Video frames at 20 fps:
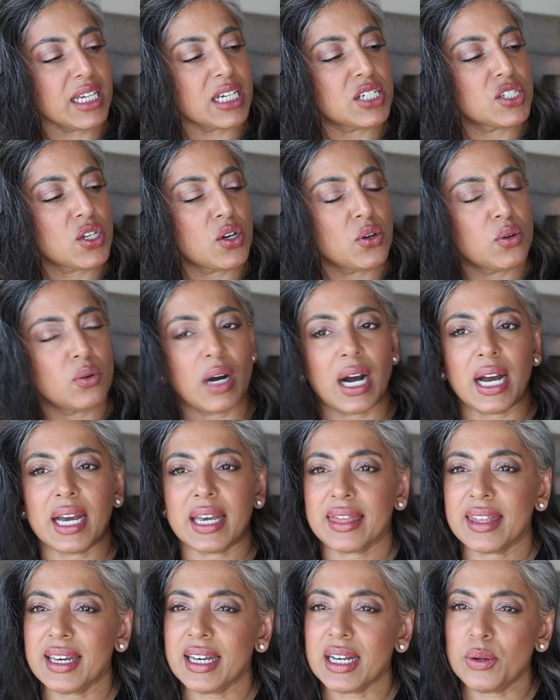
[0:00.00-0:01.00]
So I
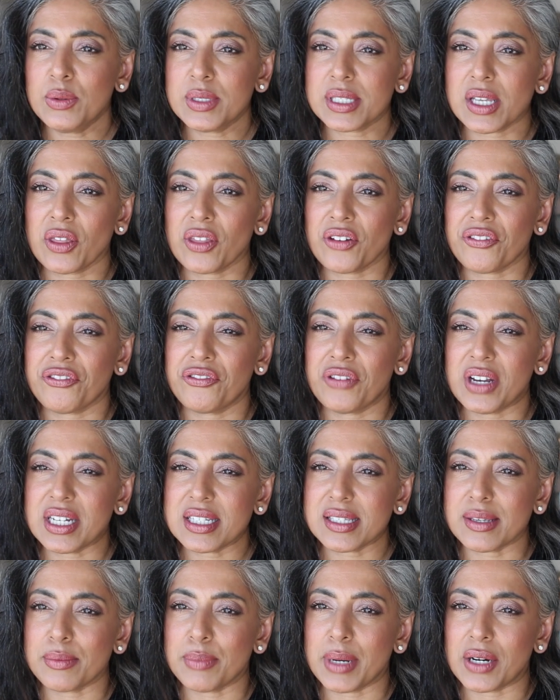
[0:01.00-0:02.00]
think I was on the
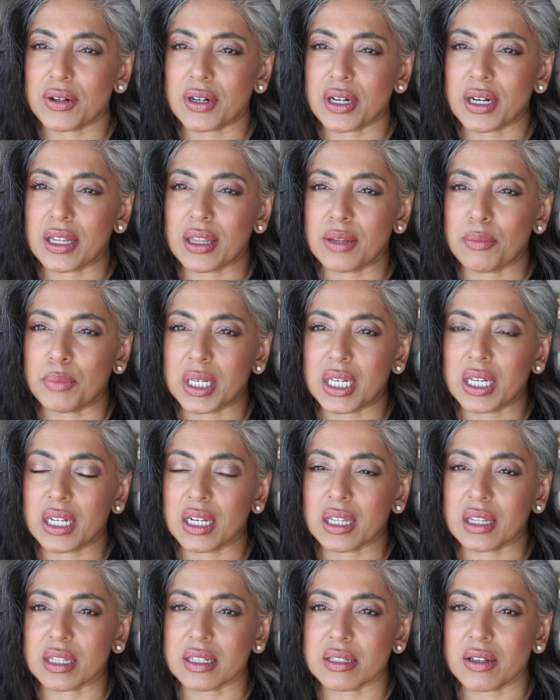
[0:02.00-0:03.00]
fence about it in the
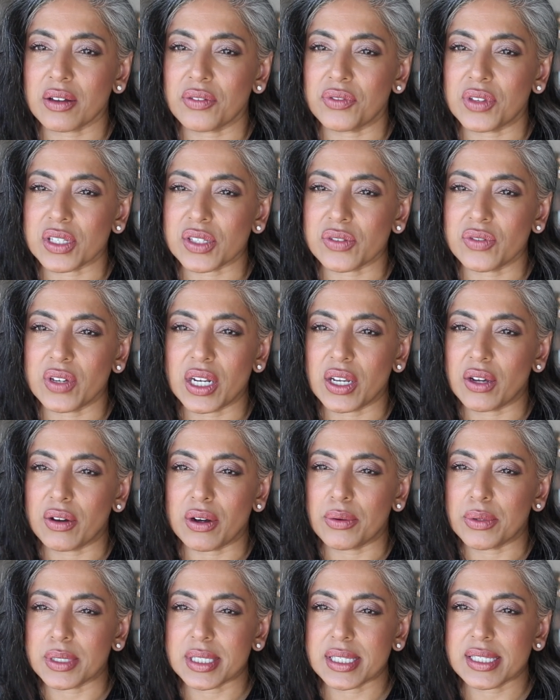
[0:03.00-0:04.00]
beginning of this
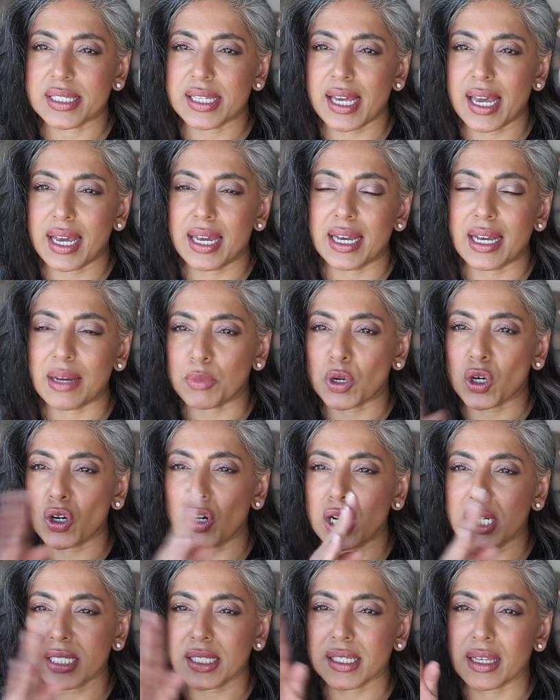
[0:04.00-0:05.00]
video. I would say I'm
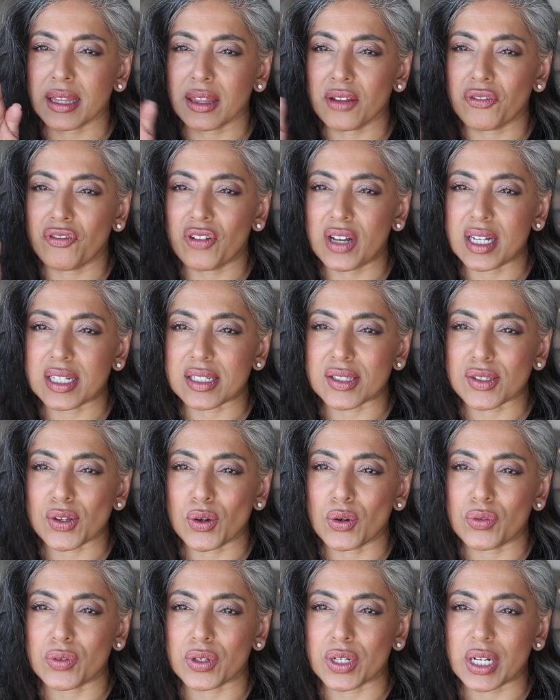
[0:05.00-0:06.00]
crossing the fence
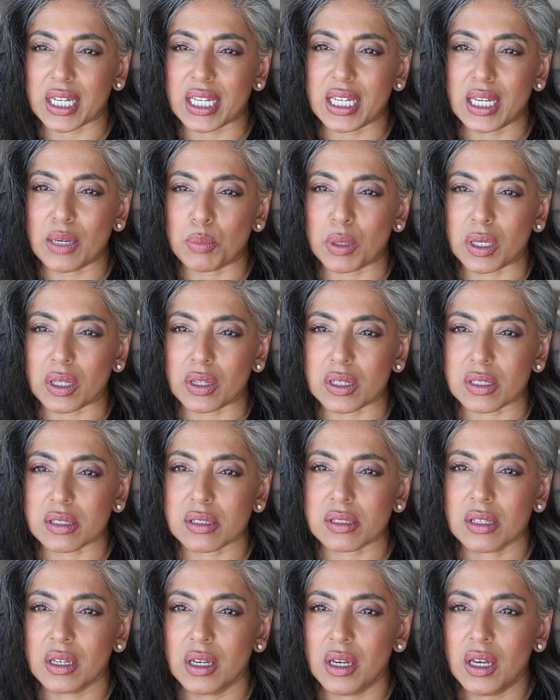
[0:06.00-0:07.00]
over to keeping
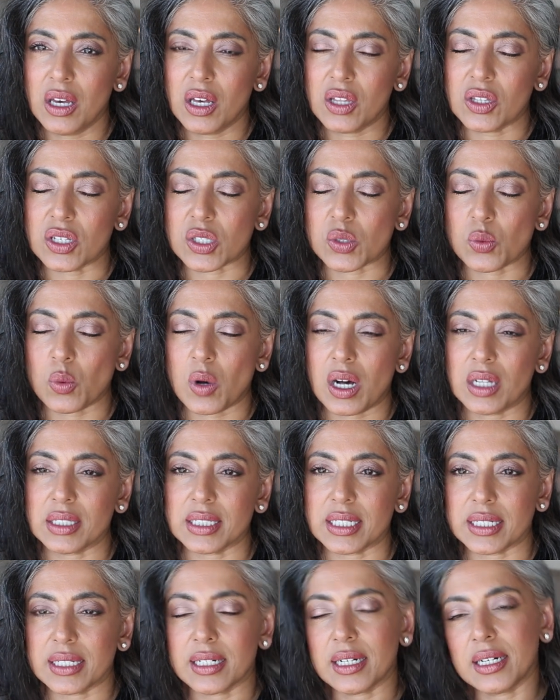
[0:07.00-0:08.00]
this
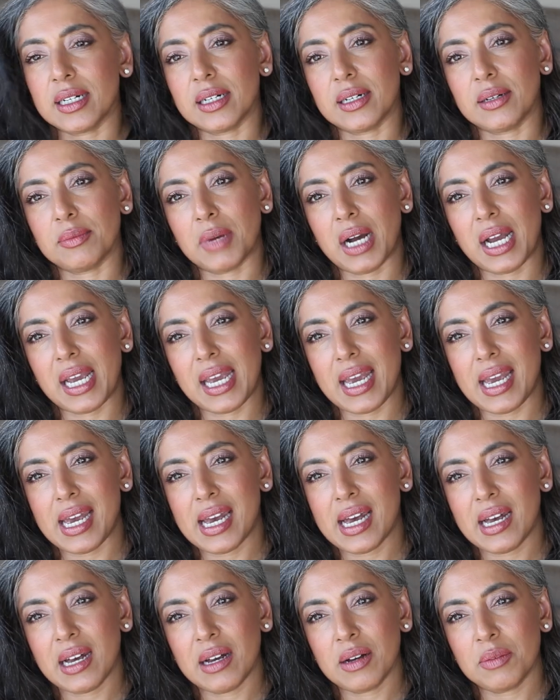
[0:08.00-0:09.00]
wallet. I
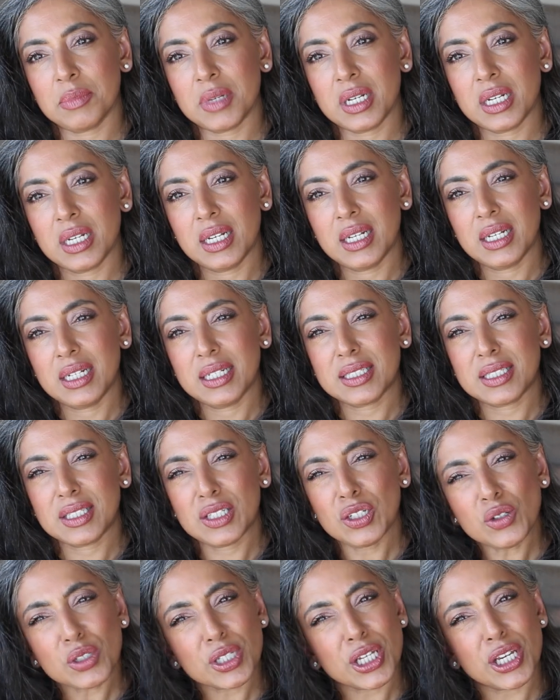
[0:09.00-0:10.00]
am
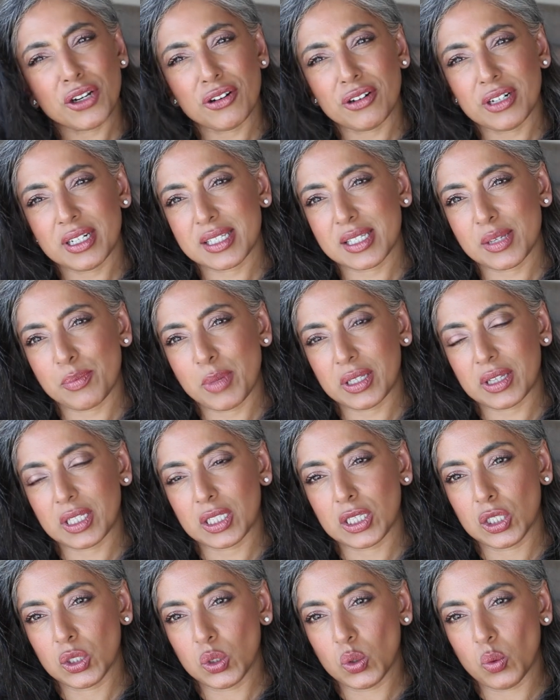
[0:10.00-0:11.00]
still curious about the
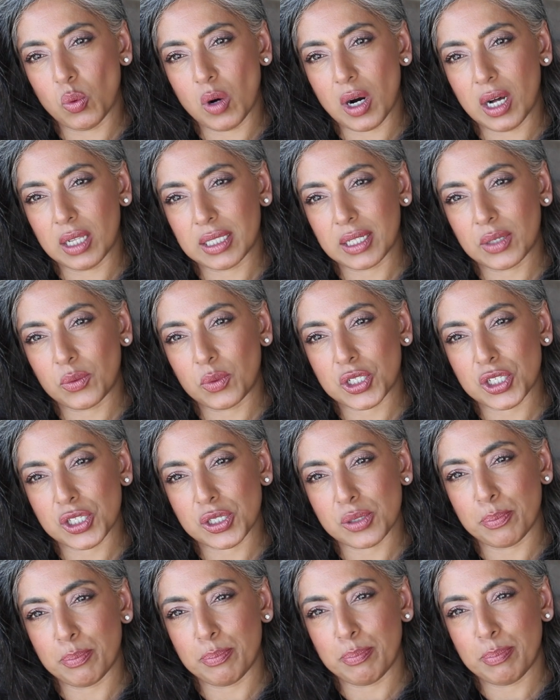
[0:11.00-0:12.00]
Lou wallet, which
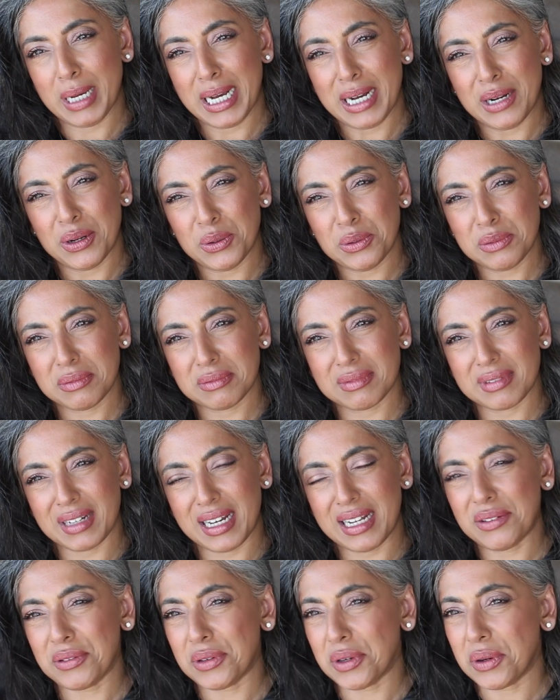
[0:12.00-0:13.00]
is about
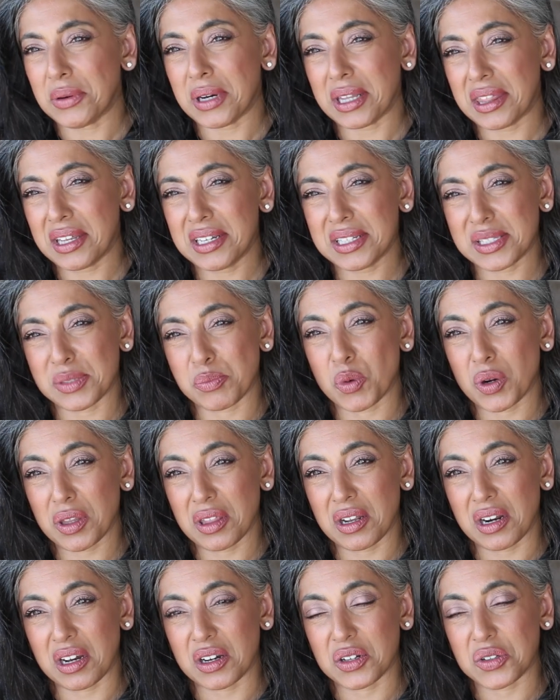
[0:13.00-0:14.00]
I don't know, I think it's more
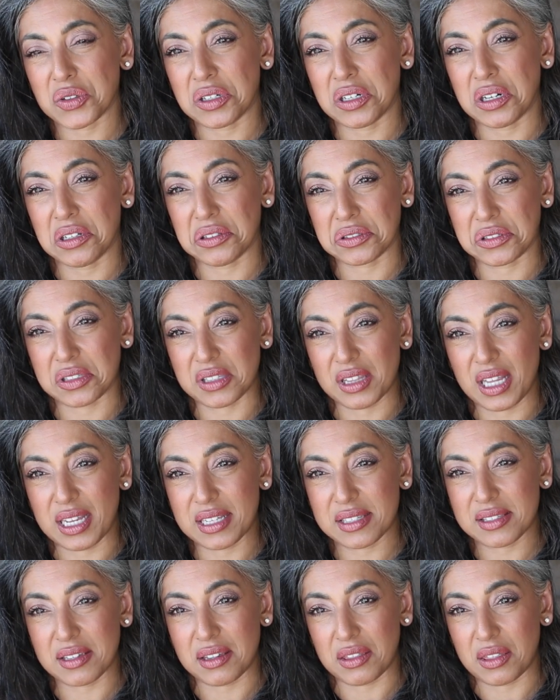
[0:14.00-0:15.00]
than $100
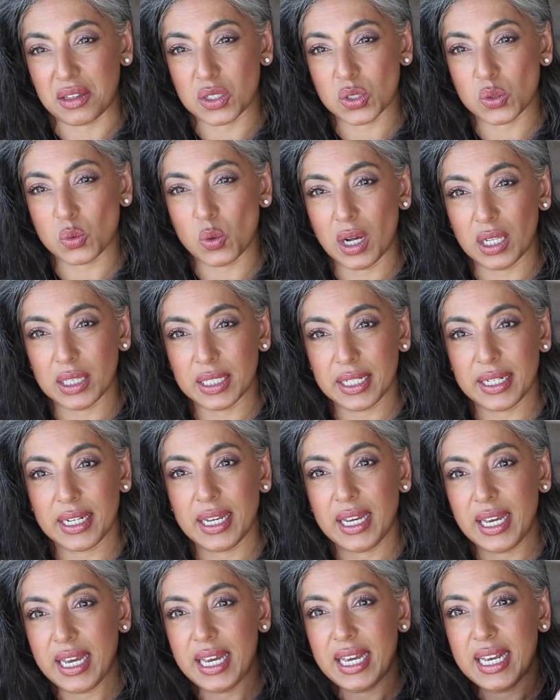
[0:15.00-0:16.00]
less than this wallet.
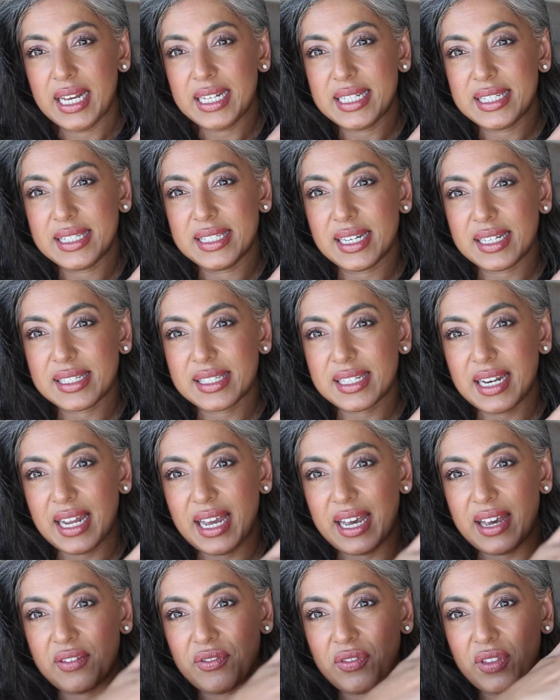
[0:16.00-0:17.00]
It doesn't
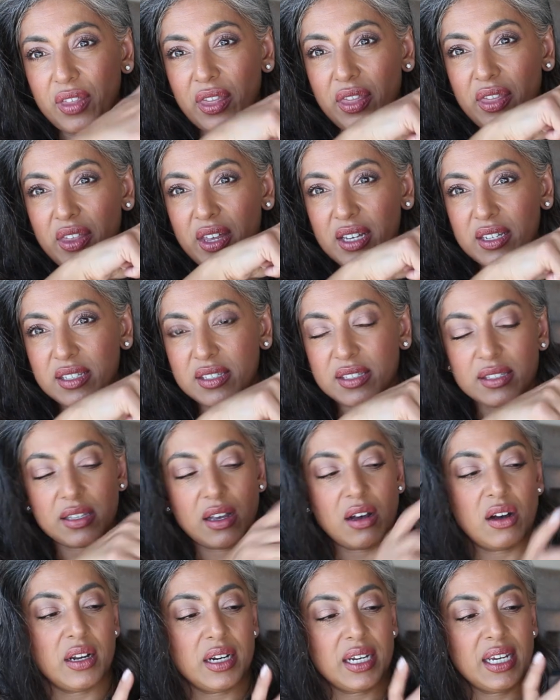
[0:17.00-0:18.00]
have this
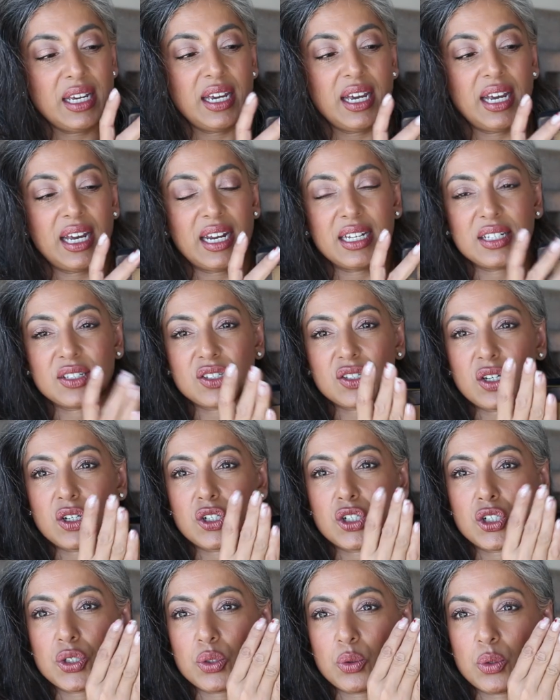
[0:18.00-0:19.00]
on it, and it's
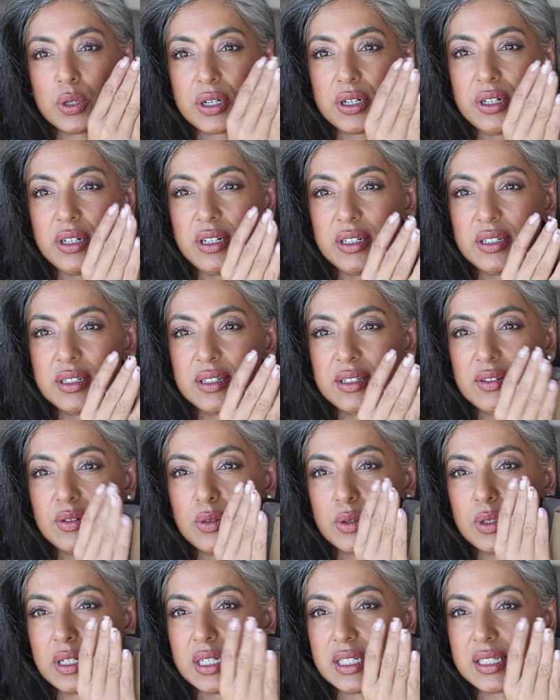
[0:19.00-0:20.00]
shorter,
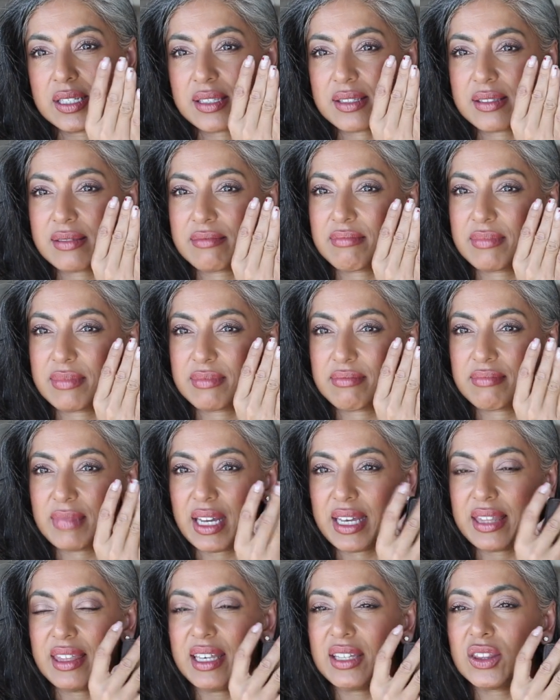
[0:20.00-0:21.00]
or it's,
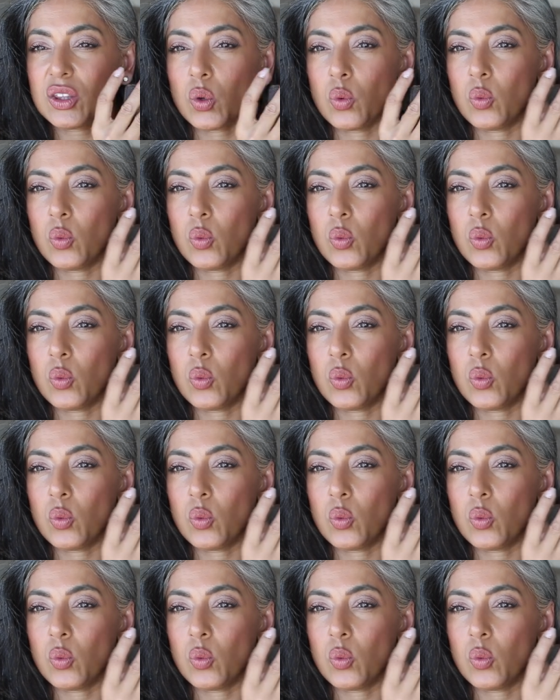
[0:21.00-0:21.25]
I think the